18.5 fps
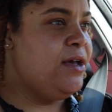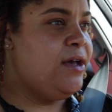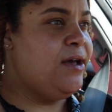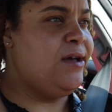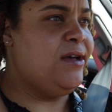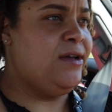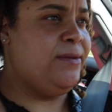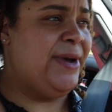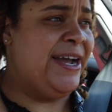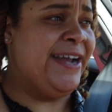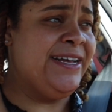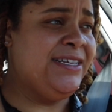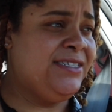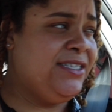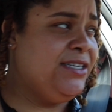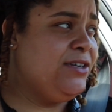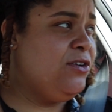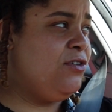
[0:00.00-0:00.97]
I
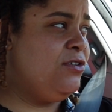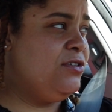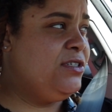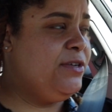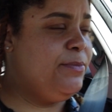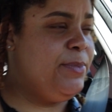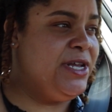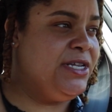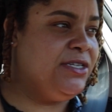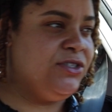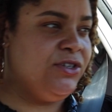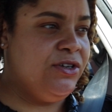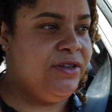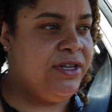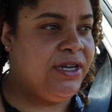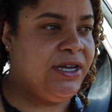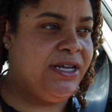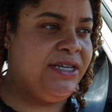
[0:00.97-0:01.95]
guess it all depends
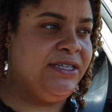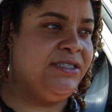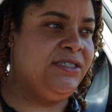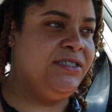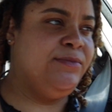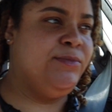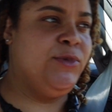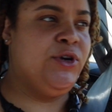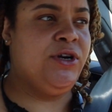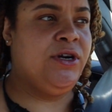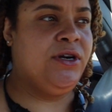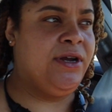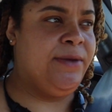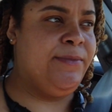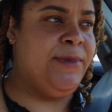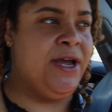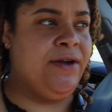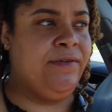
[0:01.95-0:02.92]
on the customer.
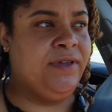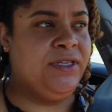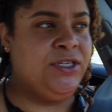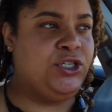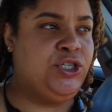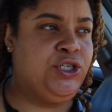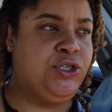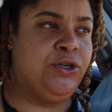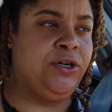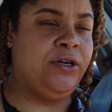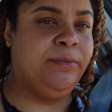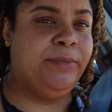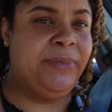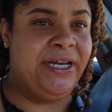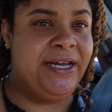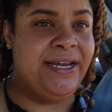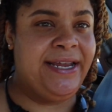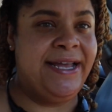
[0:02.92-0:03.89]
I'm not really sure,
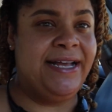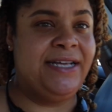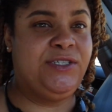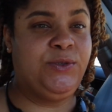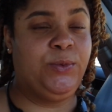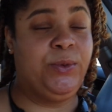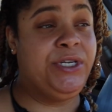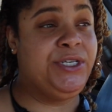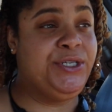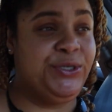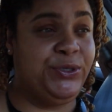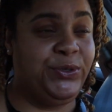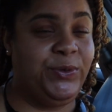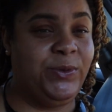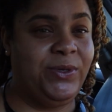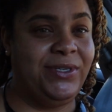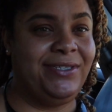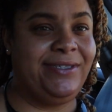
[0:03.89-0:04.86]
but yes, we
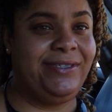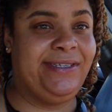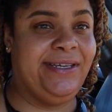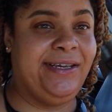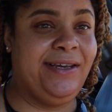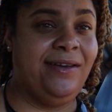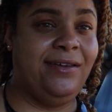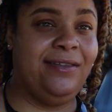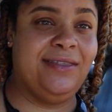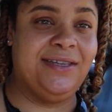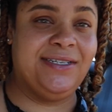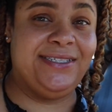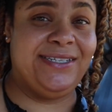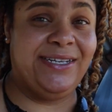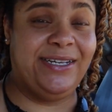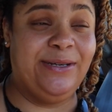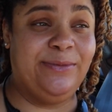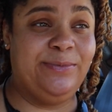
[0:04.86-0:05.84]
do see the
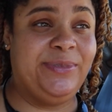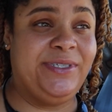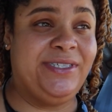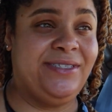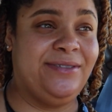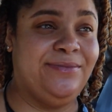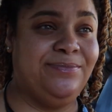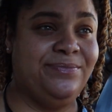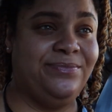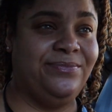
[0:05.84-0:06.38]
tips.